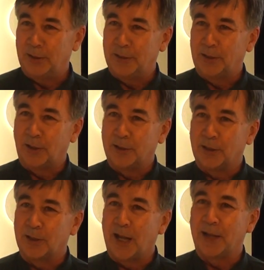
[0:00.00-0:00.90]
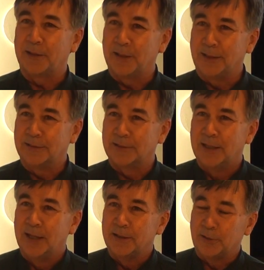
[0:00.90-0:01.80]
I did a lot of things
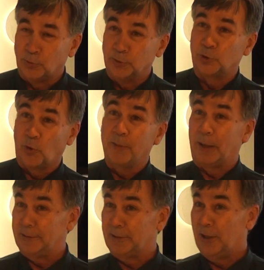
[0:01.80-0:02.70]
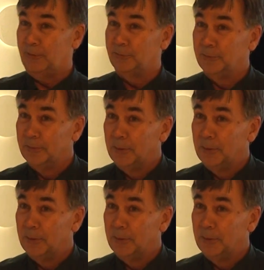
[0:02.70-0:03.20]
to enjoy myself,